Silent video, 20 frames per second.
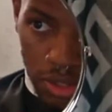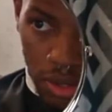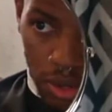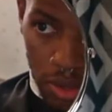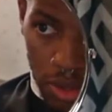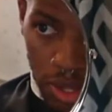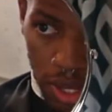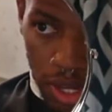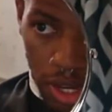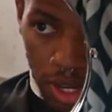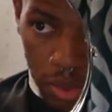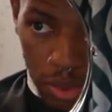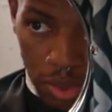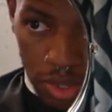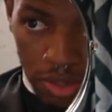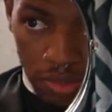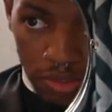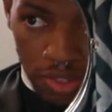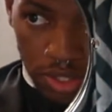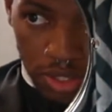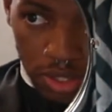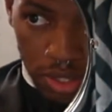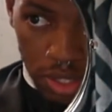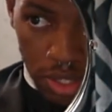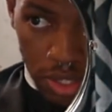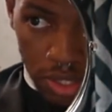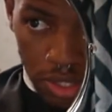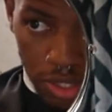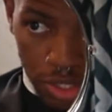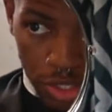so all the hair will
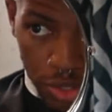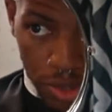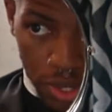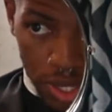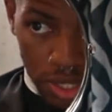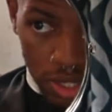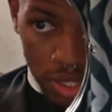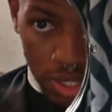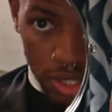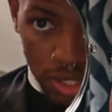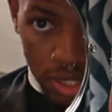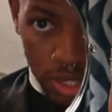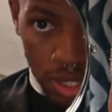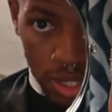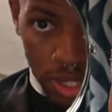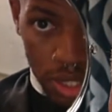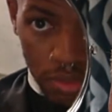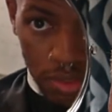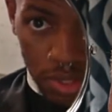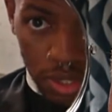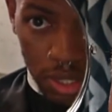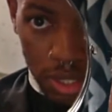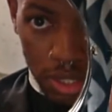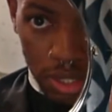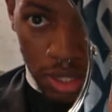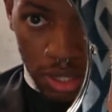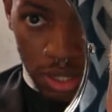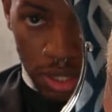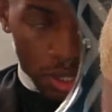eventually just transition evenly.